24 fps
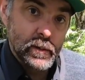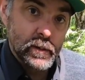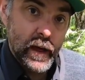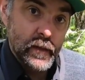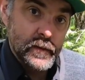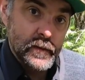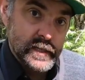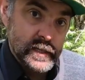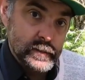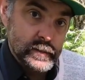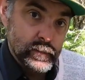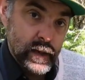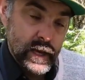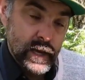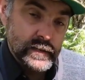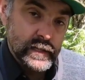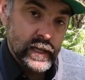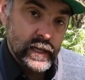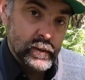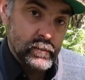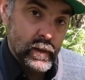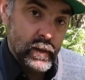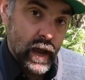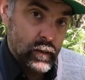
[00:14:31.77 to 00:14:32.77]
This is basically
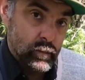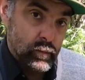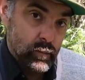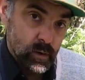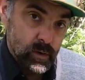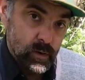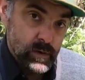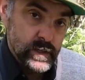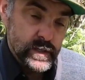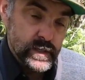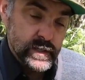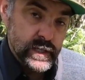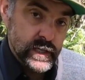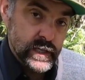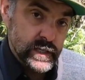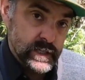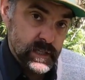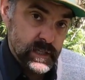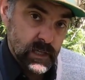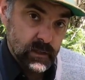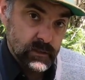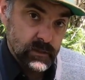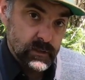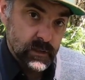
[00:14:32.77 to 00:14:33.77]
my emergency
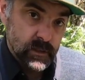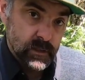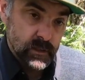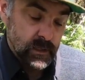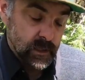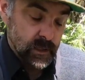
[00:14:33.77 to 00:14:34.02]
shelter